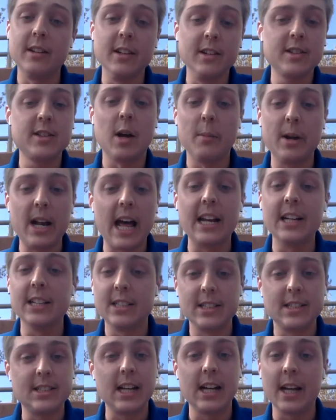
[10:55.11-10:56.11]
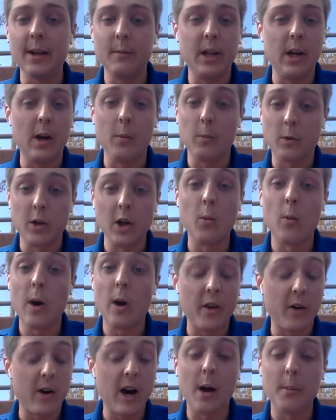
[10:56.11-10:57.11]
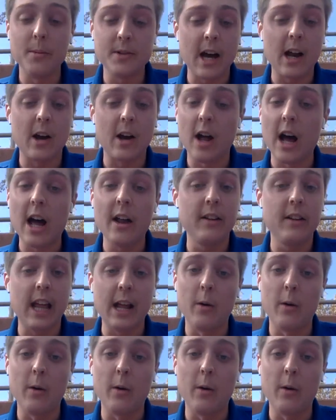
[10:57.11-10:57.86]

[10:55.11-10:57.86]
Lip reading: And some of that is to say, you know, good weather helps out a lot.